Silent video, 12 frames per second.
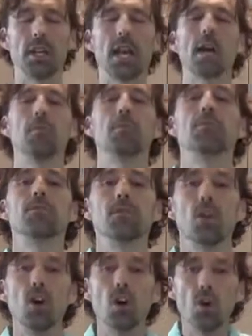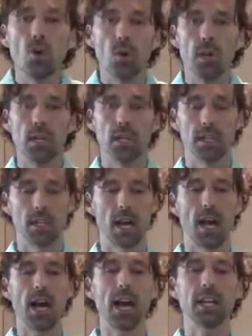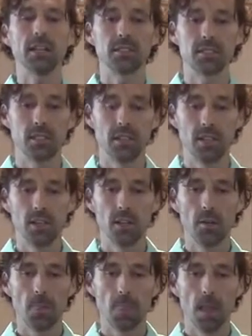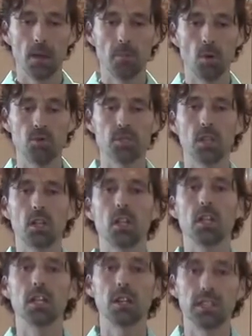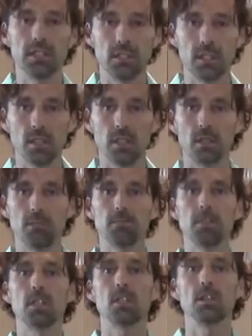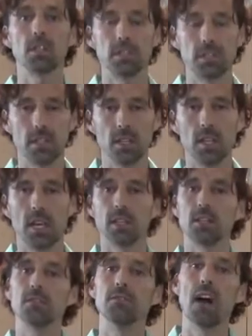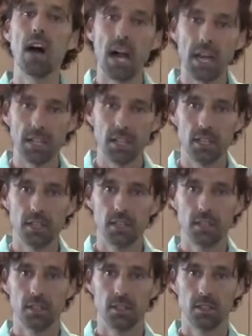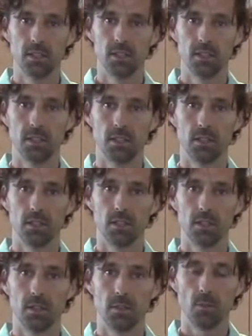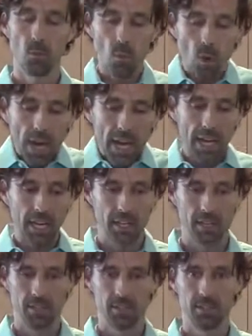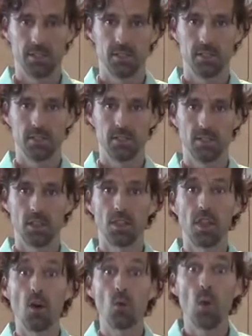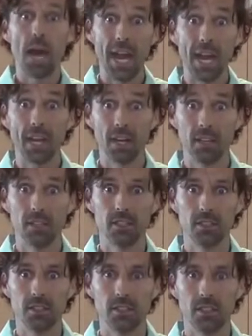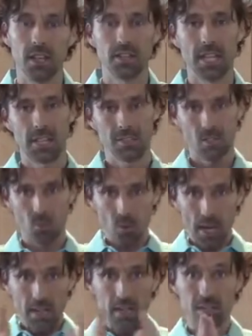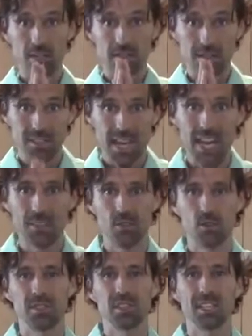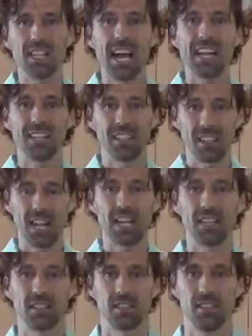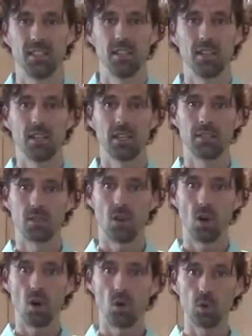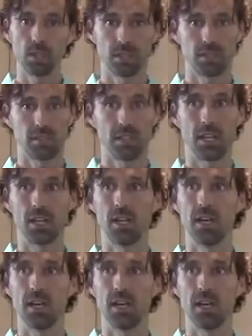ebb and flow in the highest, most clearest, purest, and divine way, the way. And that is the way that is inside of you. It's the guiding light. It's the holiness that